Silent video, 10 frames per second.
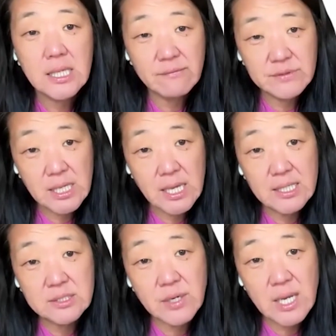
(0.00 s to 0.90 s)
the FDA
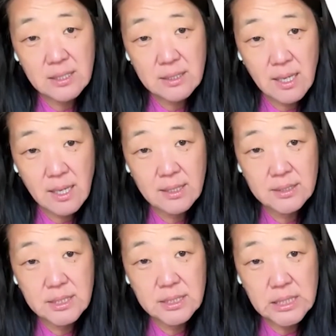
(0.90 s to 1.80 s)
has
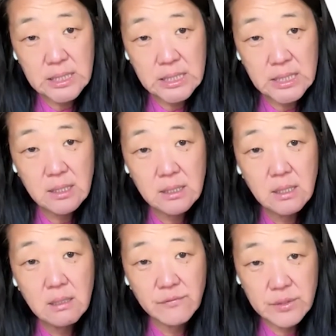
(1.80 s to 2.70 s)
recognized the need
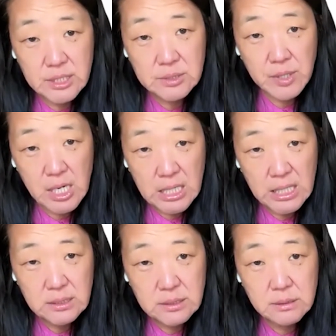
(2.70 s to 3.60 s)
for this
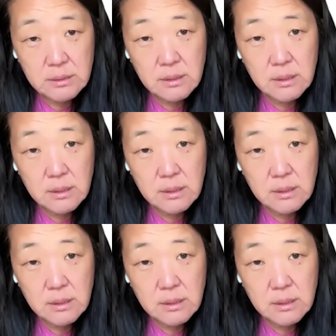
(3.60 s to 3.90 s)
product.